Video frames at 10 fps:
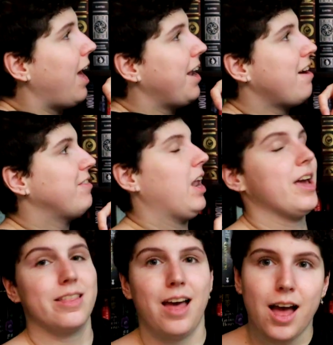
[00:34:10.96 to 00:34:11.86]
and have it
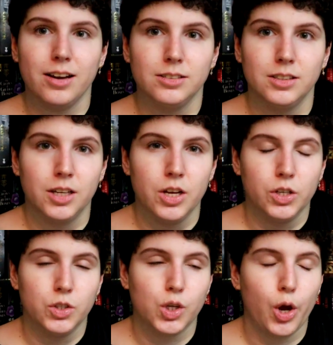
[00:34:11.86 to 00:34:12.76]
like that.
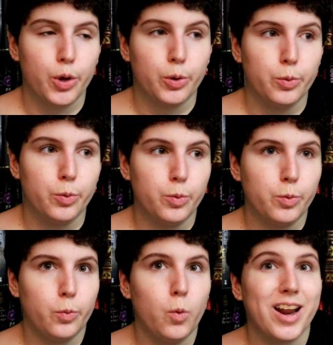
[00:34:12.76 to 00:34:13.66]
So
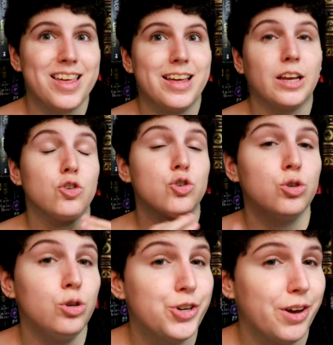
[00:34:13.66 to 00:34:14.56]
what I think
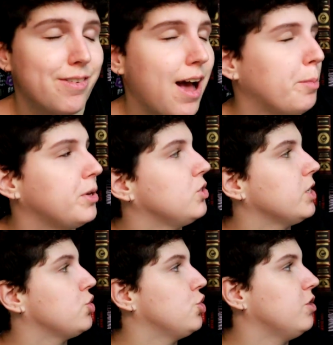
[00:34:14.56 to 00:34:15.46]
should have happened,
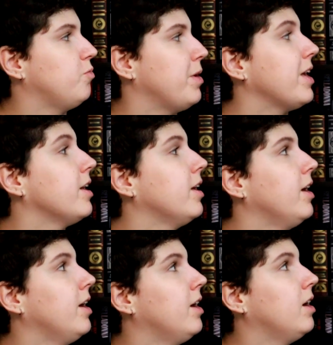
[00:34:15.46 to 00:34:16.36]
it should have been
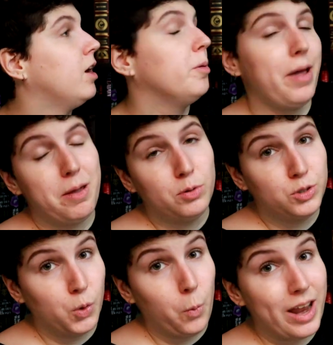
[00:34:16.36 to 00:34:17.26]
Babel
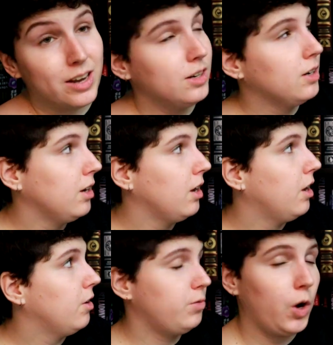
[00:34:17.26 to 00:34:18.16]
to win,
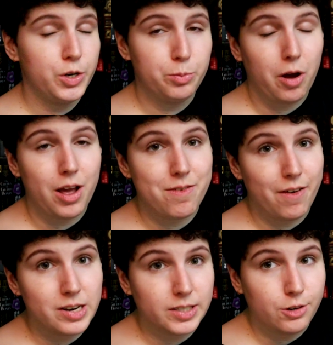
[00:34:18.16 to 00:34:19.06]
followed by The
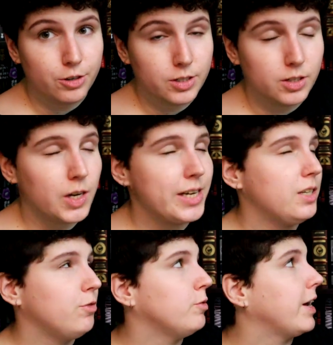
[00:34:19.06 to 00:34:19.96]
Very Secret
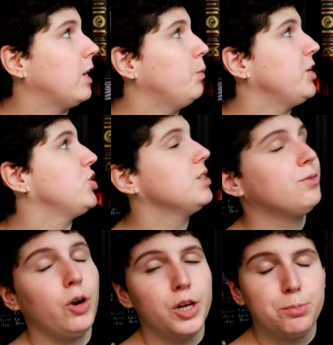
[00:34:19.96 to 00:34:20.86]
Society of Irregular
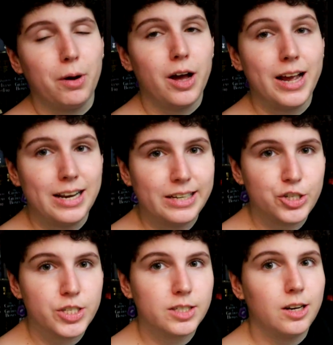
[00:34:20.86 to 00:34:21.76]
Witches, followed by
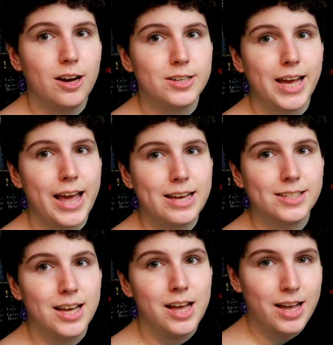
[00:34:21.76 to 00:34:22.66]
Legends and Lattes,